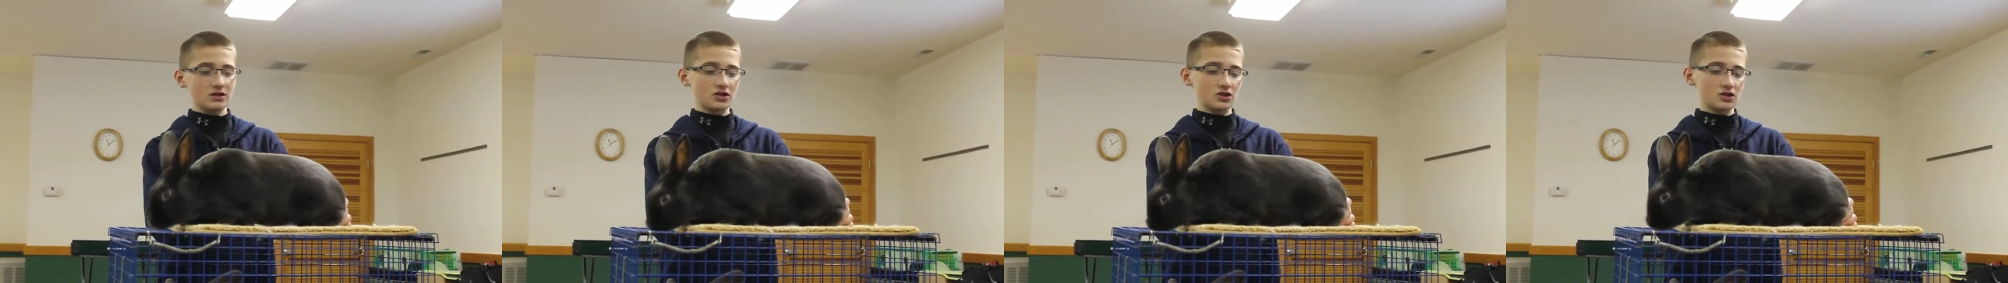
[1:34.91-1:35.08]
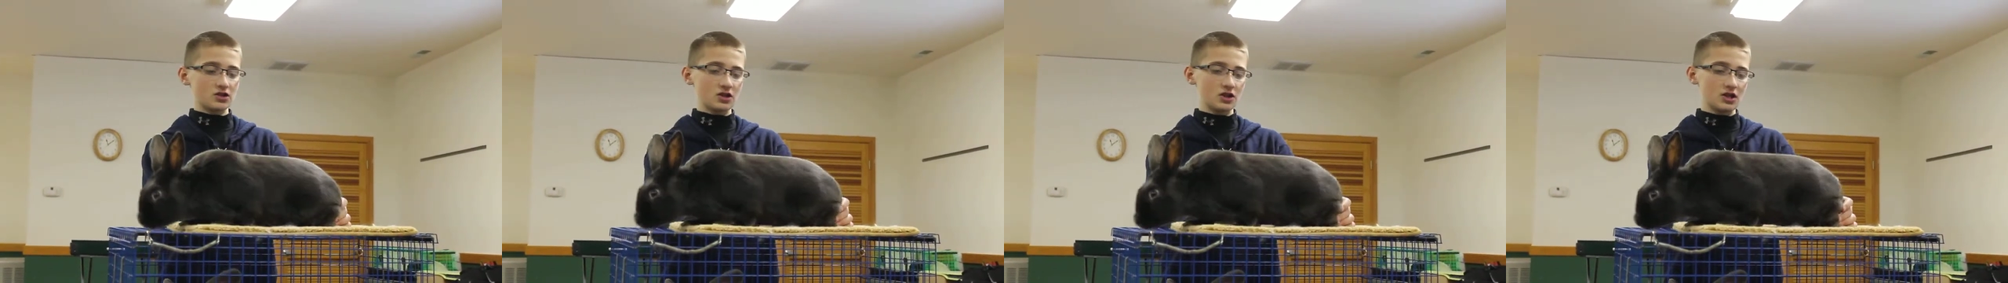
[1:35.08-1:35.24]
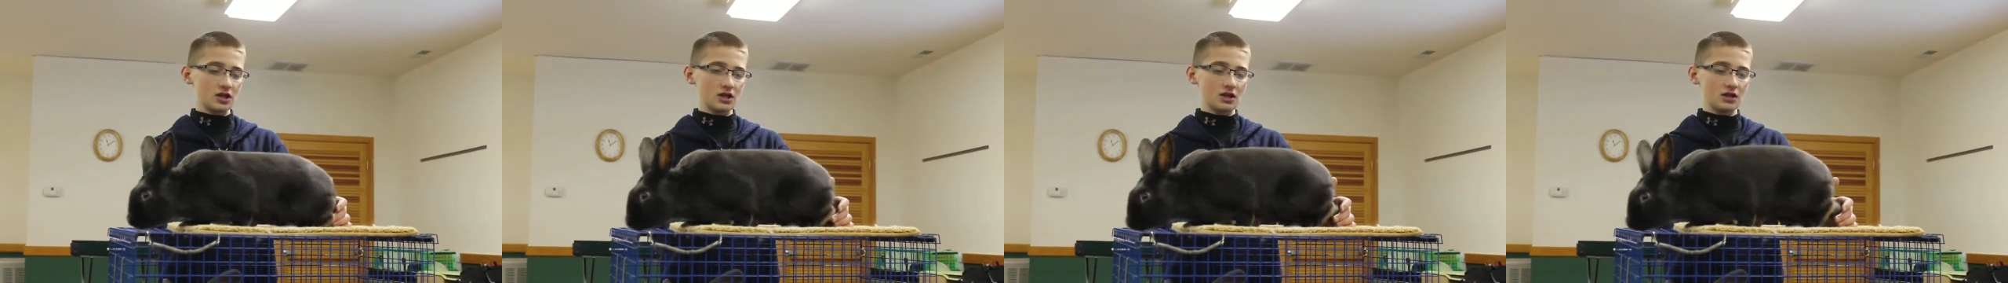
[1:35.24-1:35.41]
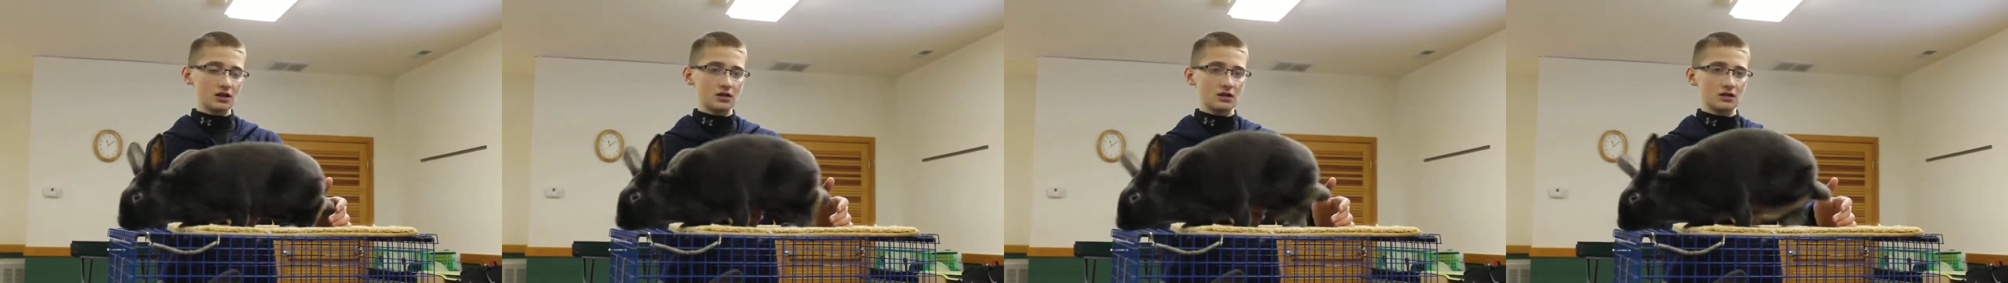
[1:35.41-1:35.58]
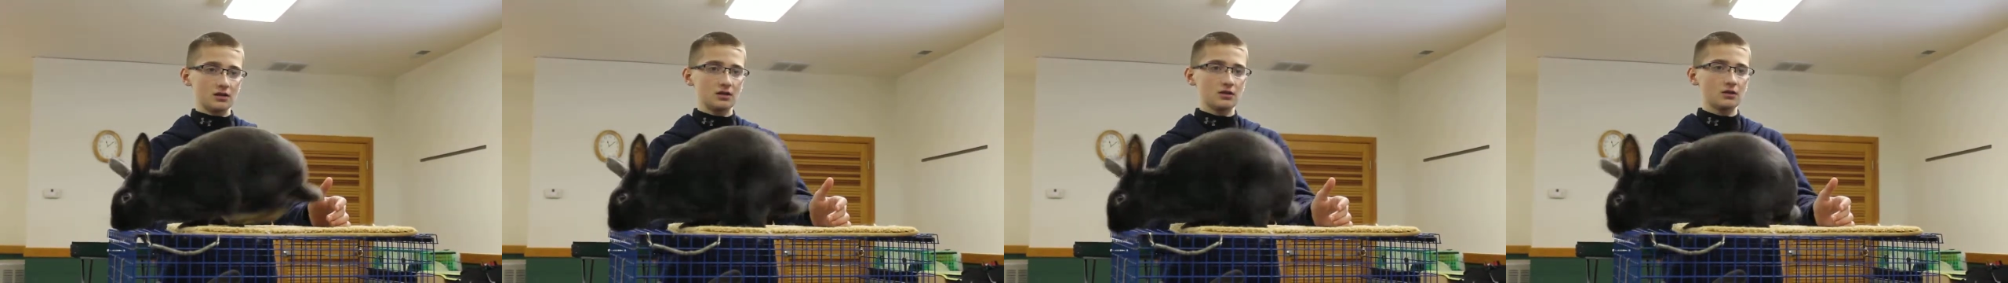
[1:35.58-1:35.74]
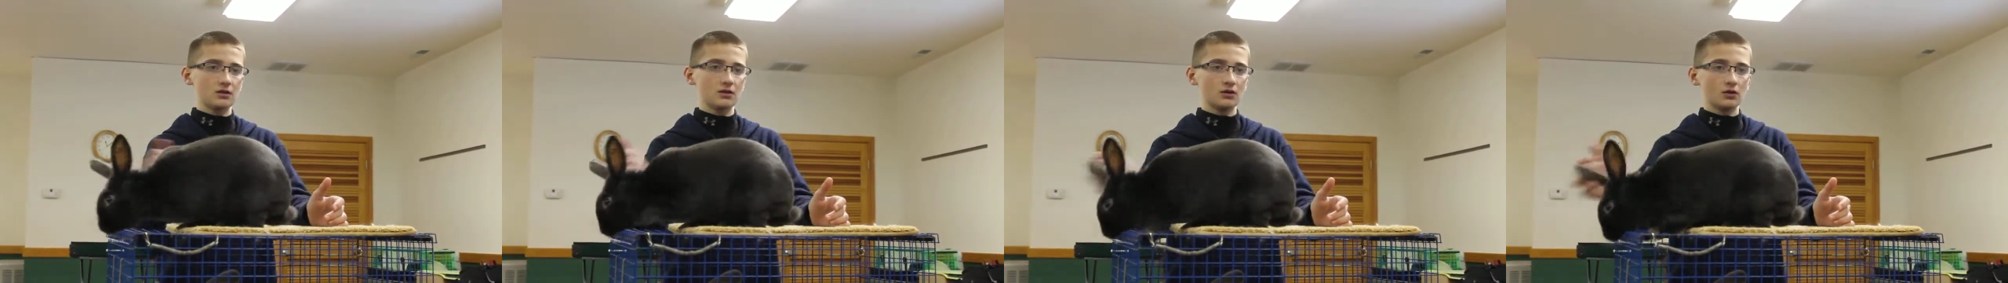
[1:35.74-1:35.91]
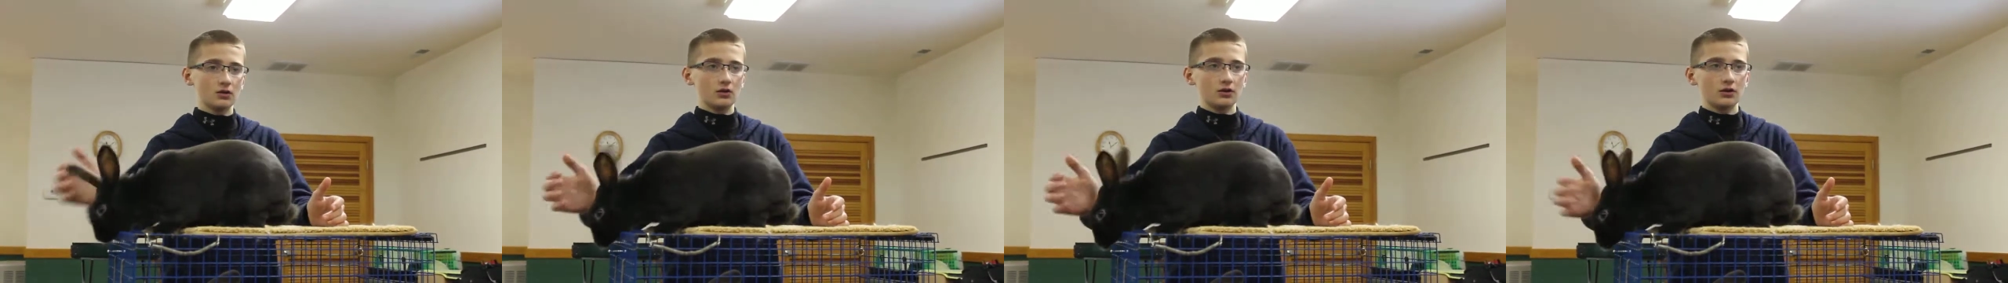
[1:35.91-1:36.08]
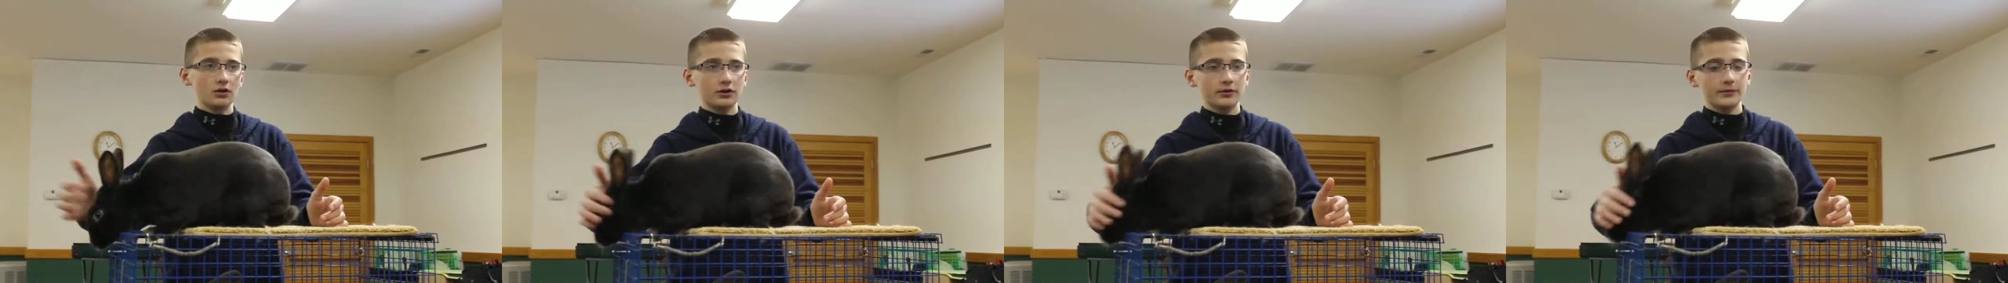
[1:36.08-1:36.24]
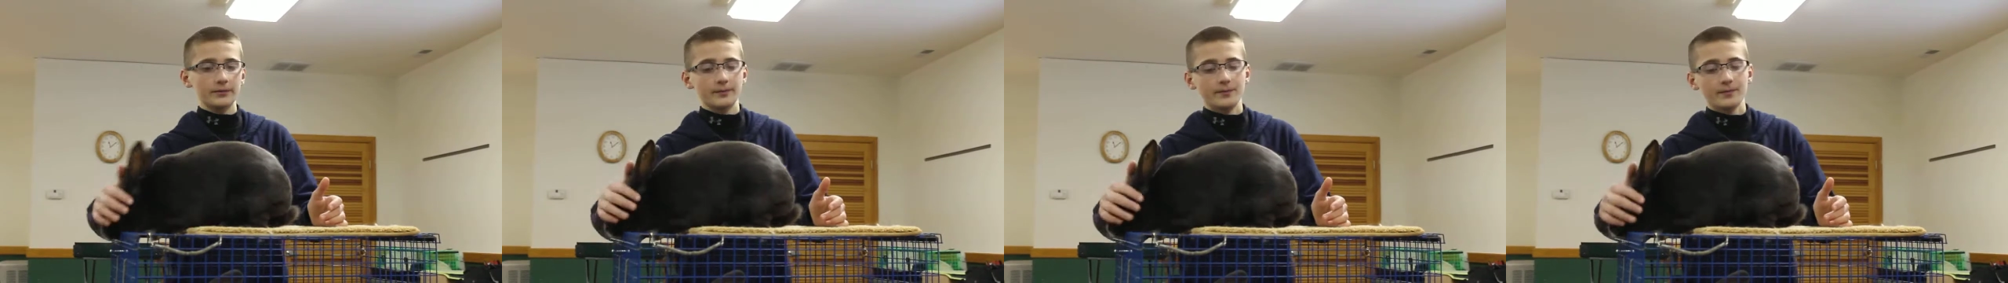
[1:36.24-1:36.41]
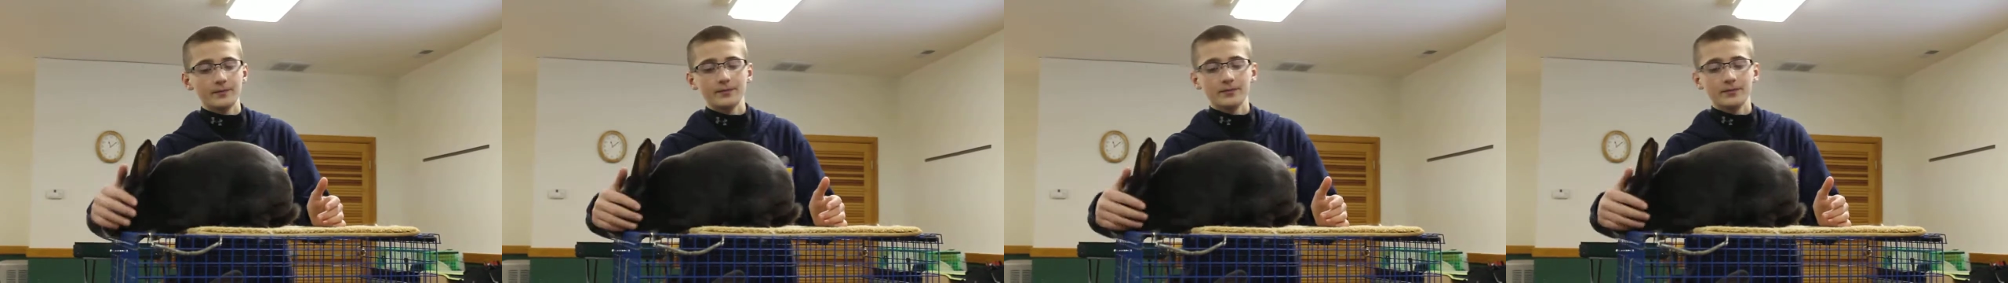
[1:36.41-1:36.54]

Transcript: sheen on them